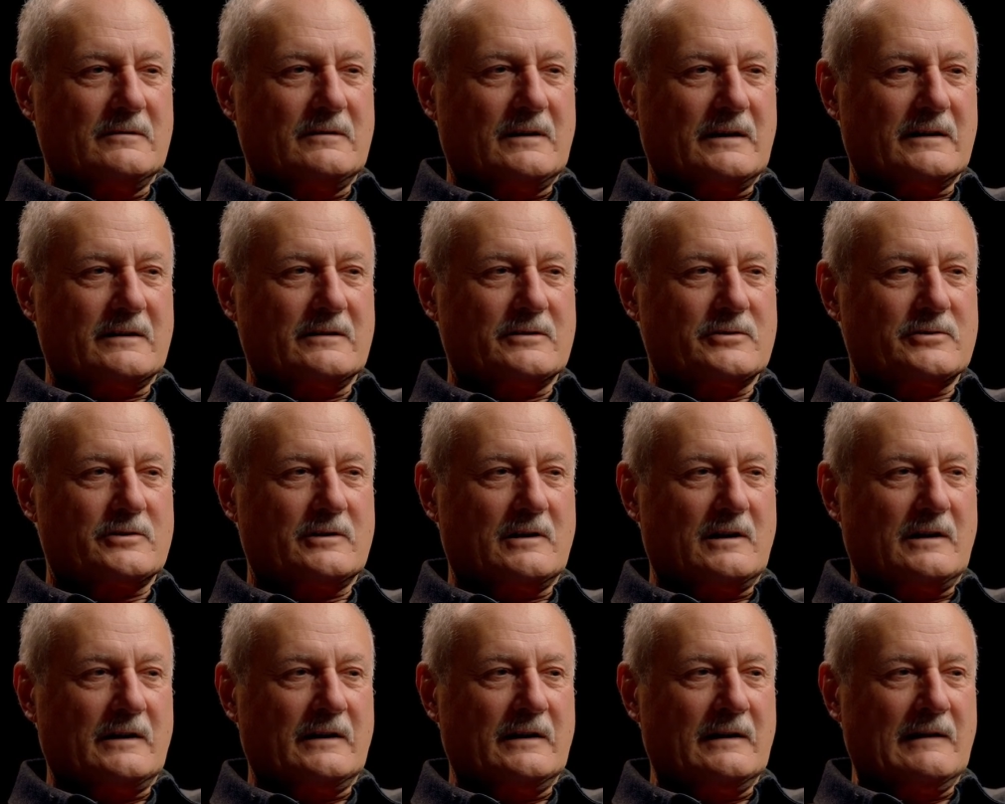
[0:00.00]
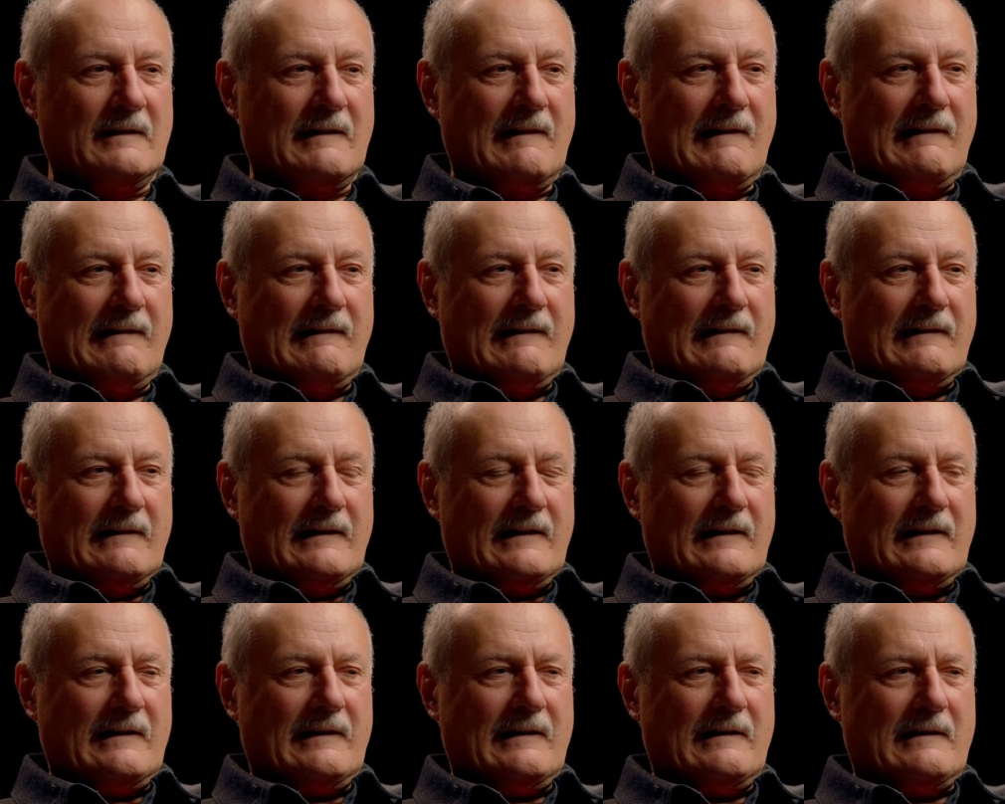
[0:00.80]
I can try.
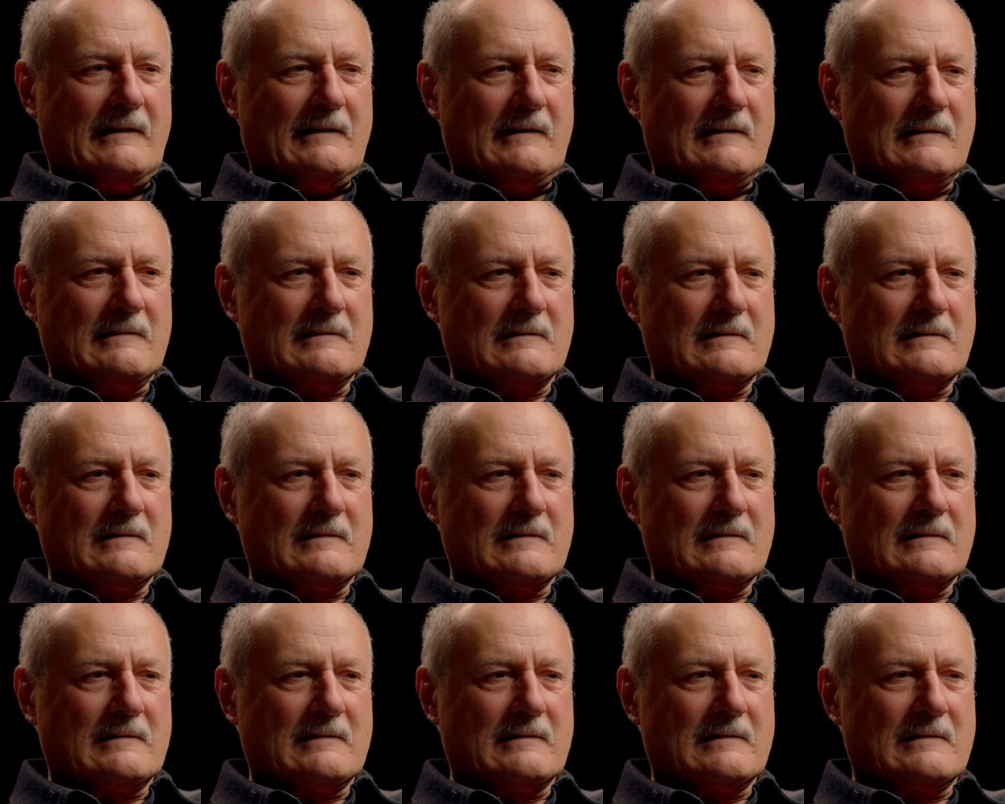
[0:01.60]
Uh,